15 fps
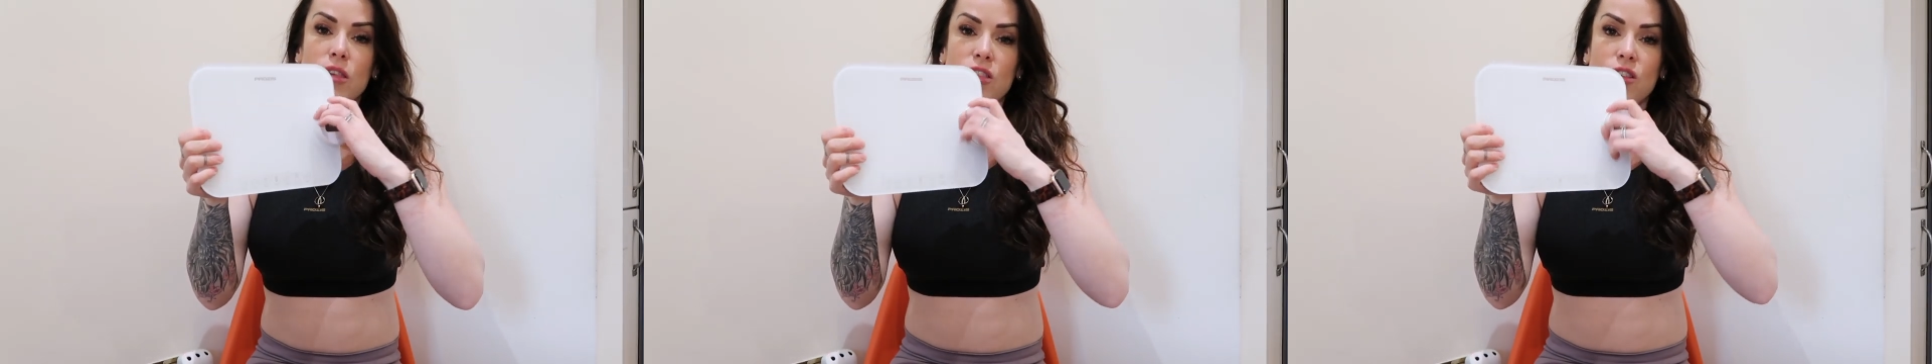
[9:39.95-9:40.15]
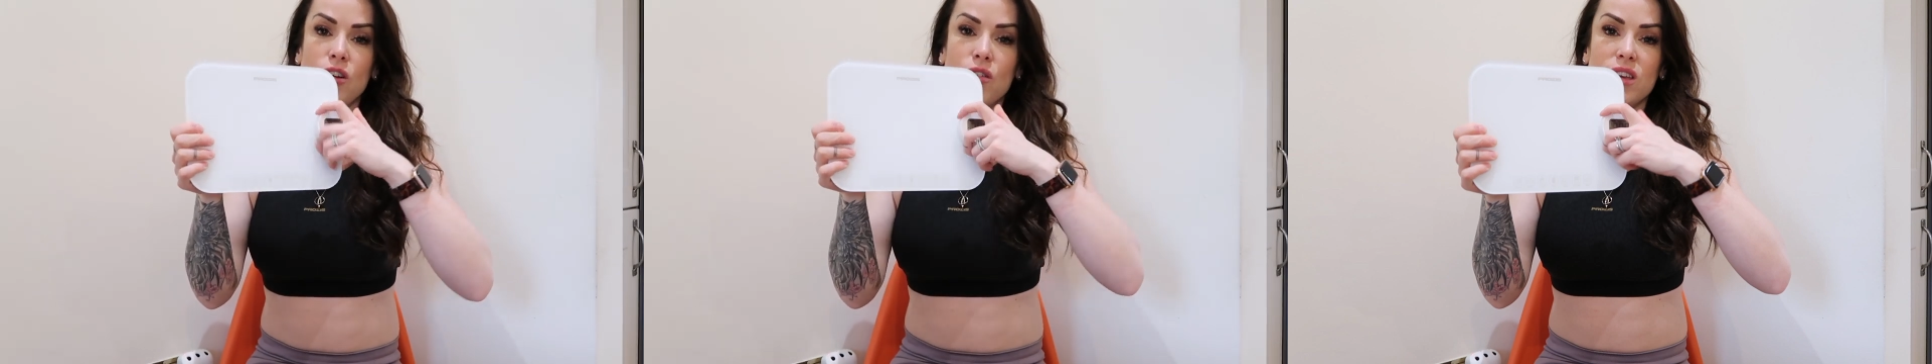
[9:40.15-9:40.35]

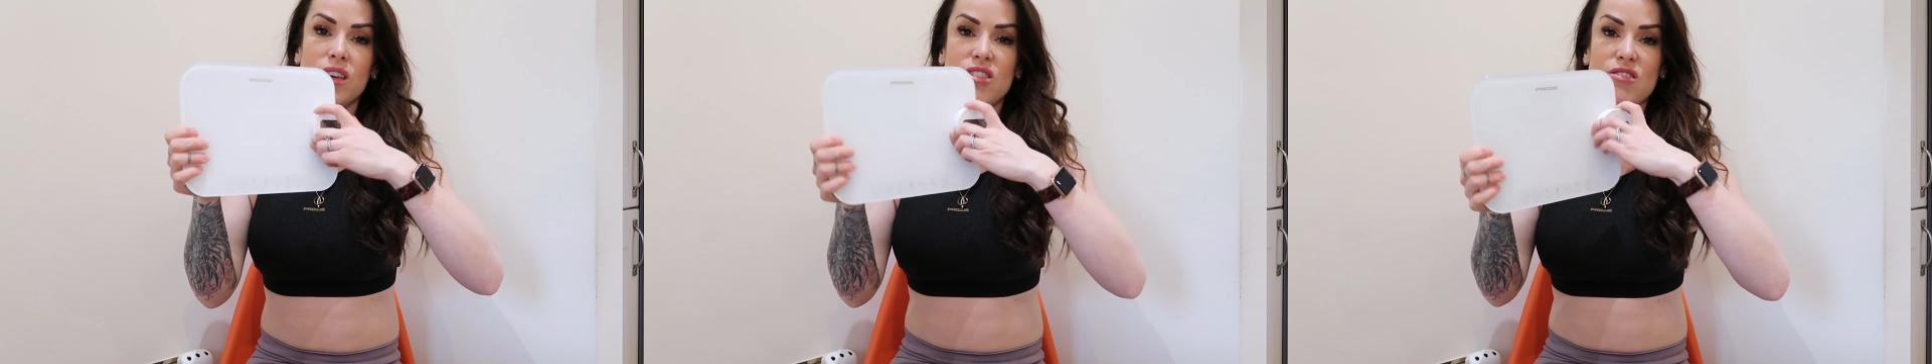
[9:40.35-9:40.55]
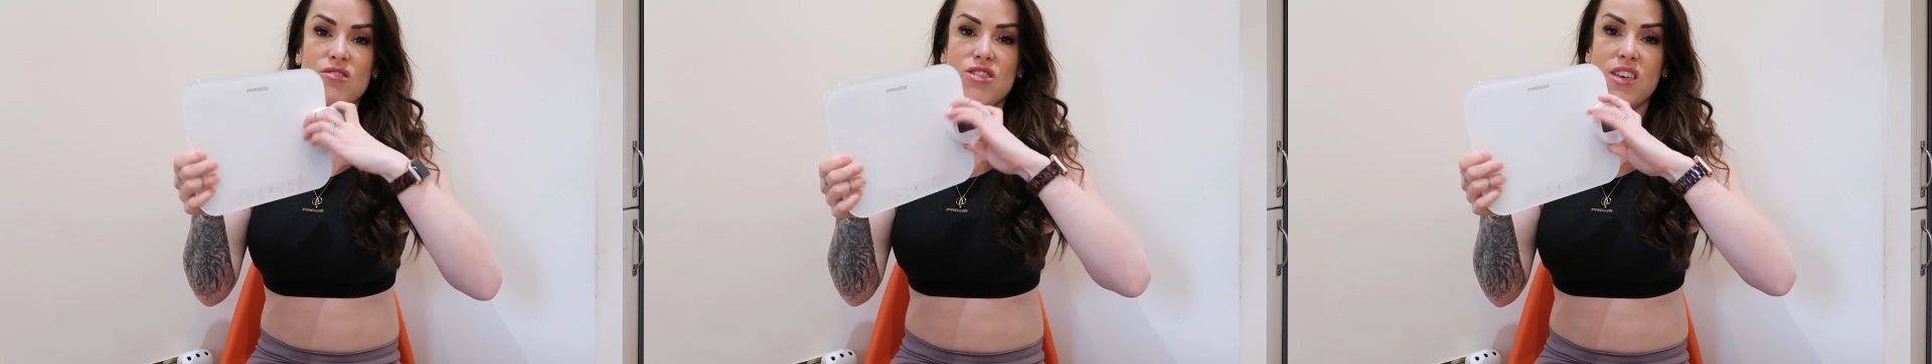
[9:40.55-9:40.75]
So you
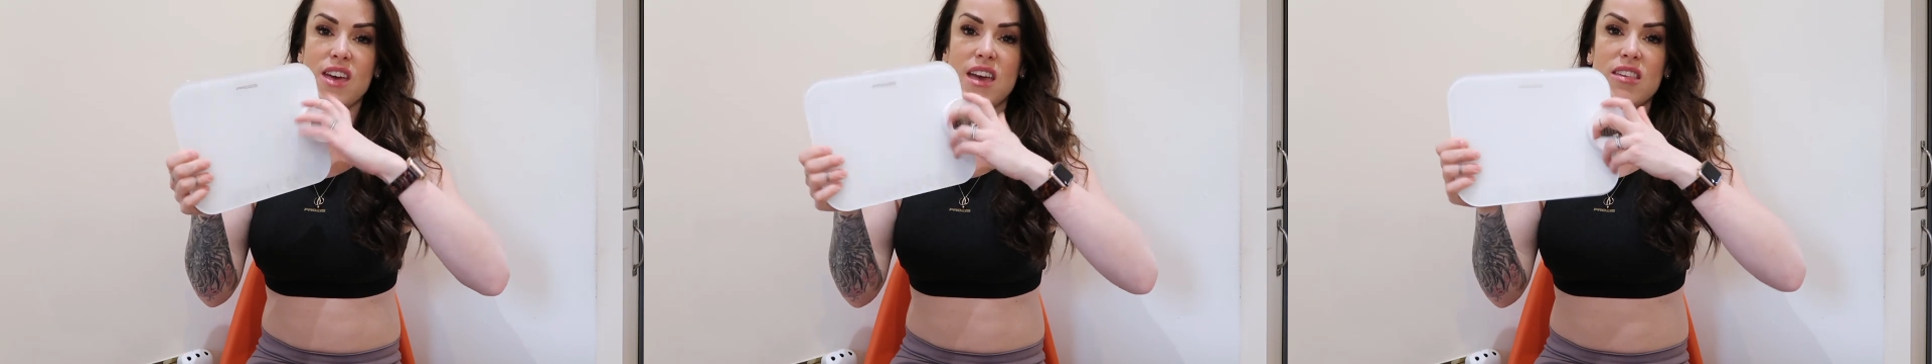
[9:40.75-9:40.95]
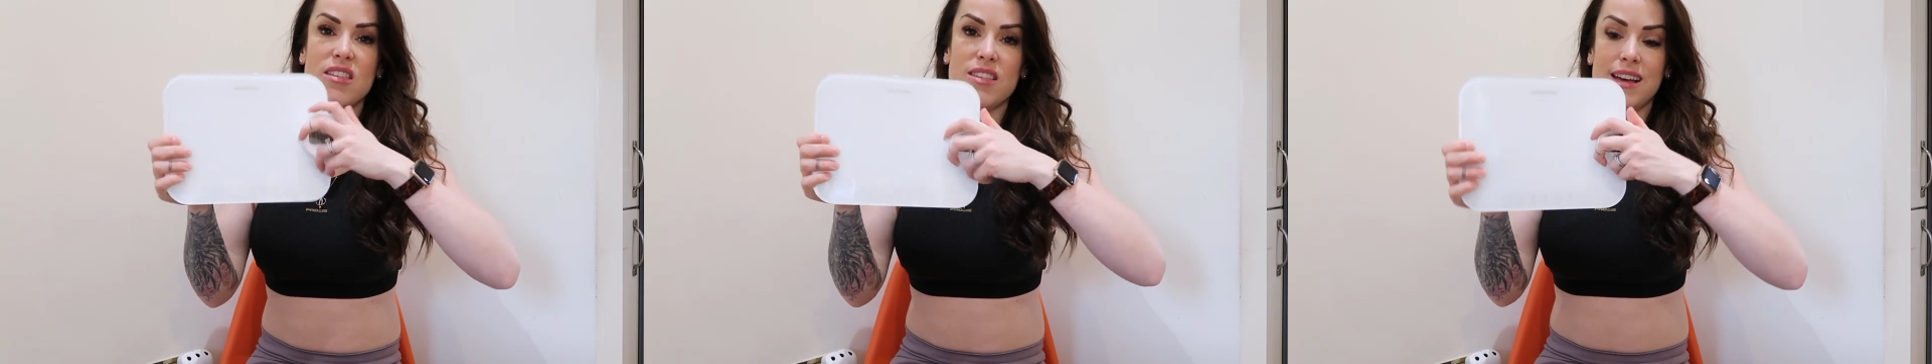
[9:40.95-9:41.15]
do
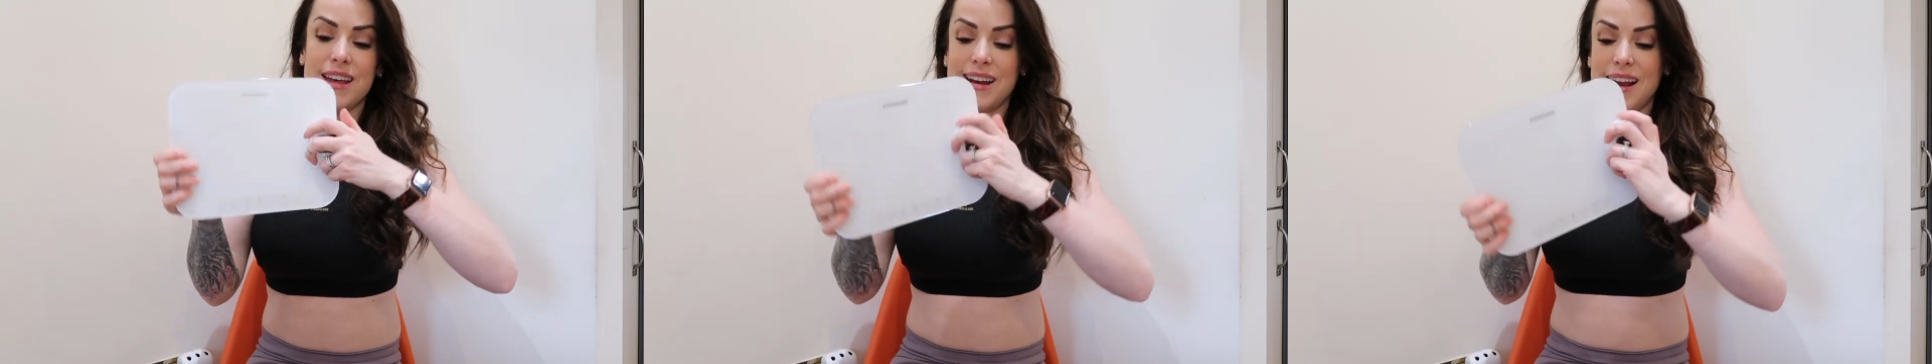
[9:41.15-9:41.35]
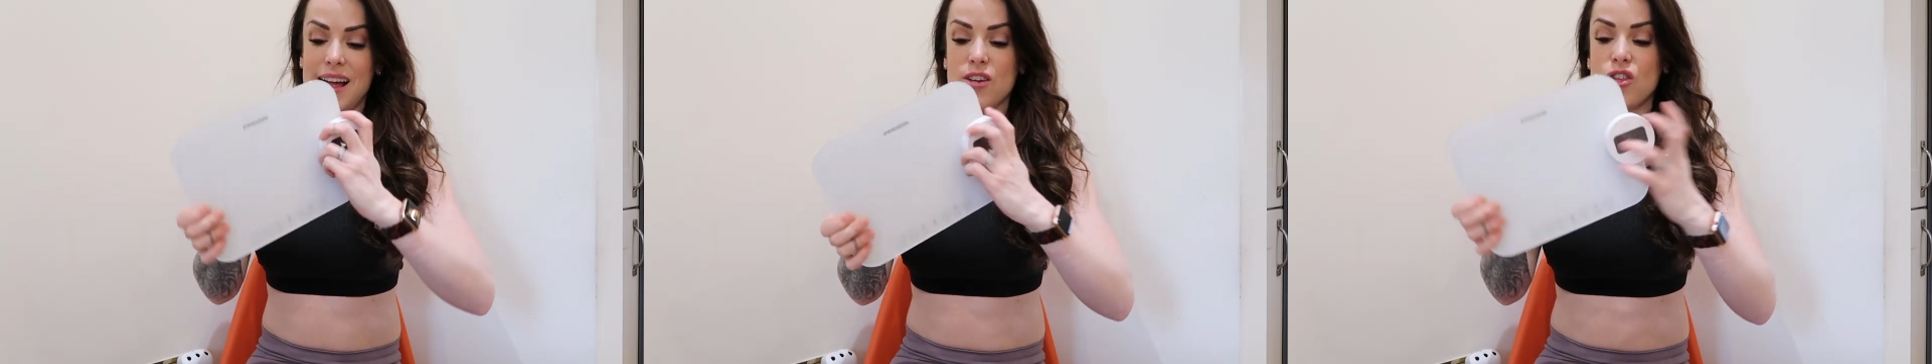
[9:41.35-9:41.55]
this and
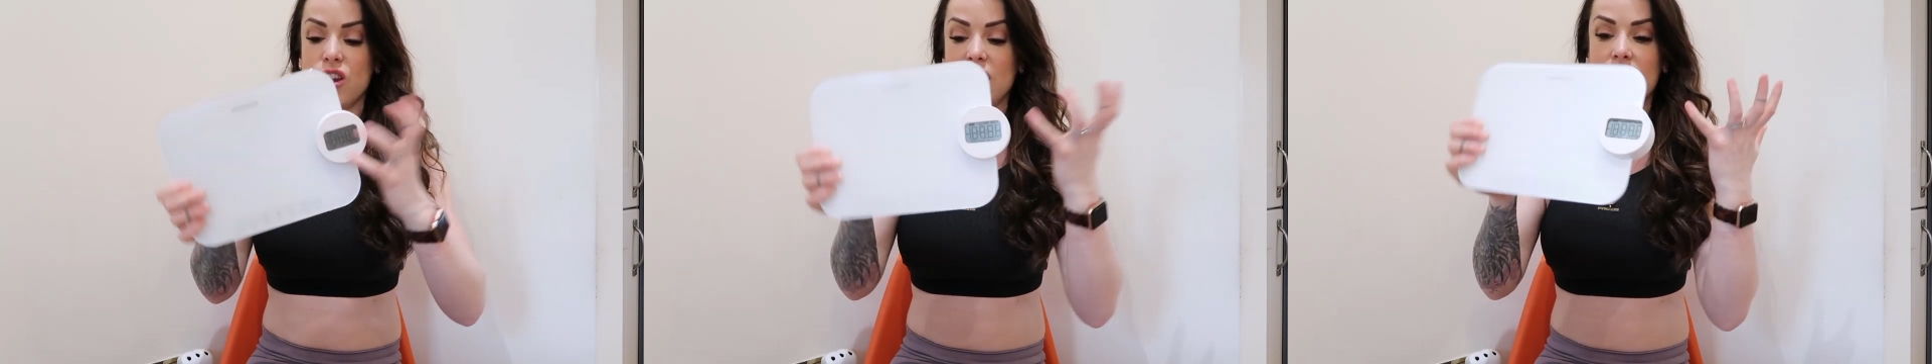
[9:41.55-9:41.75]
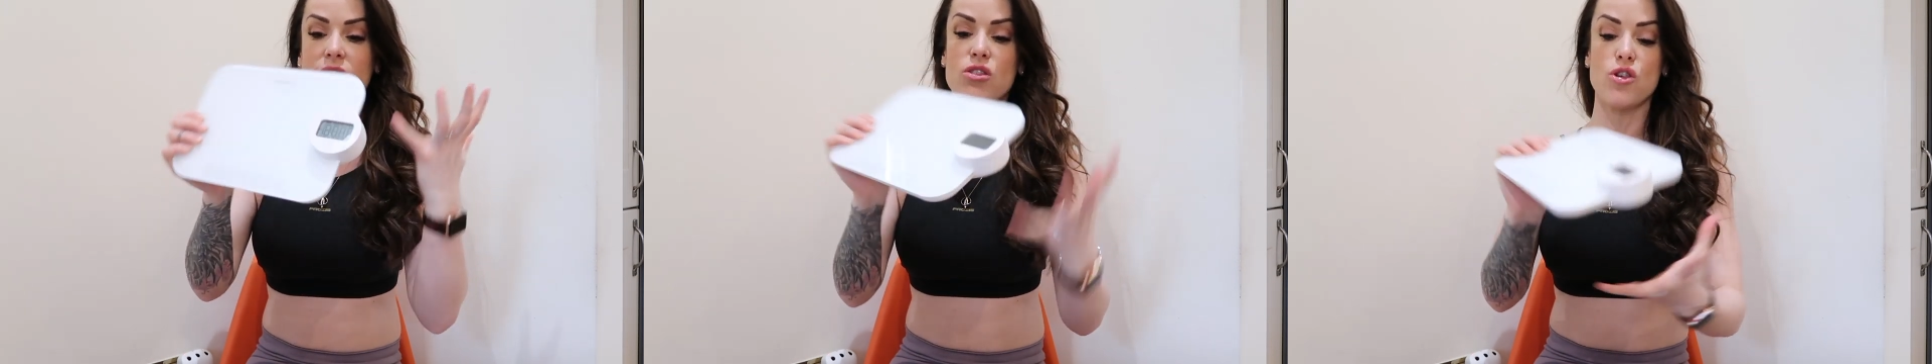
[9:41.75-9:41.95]
it actually